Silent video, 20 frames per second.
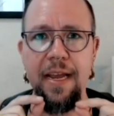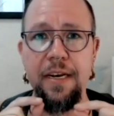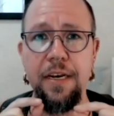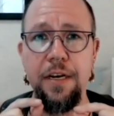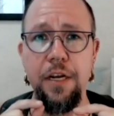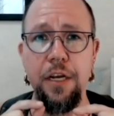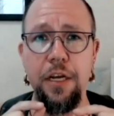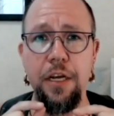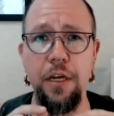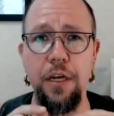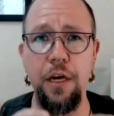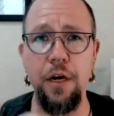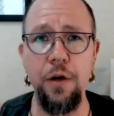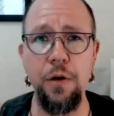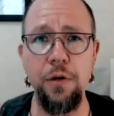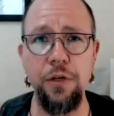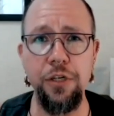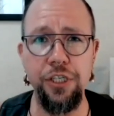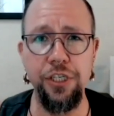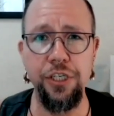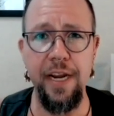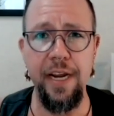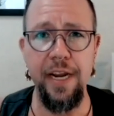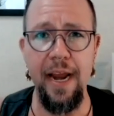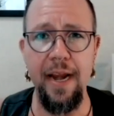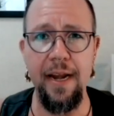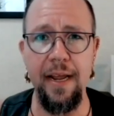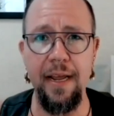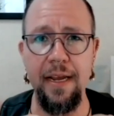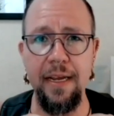and
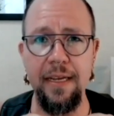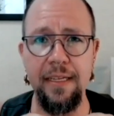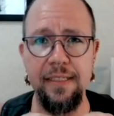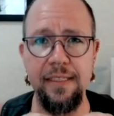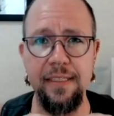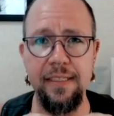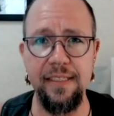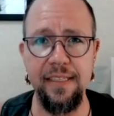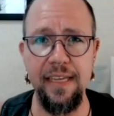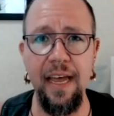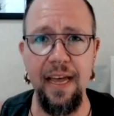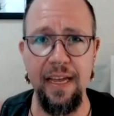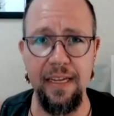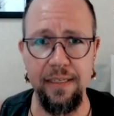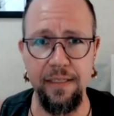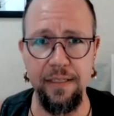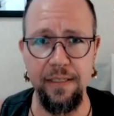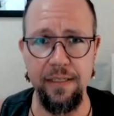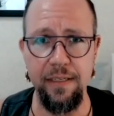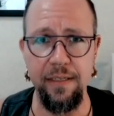negotiating consent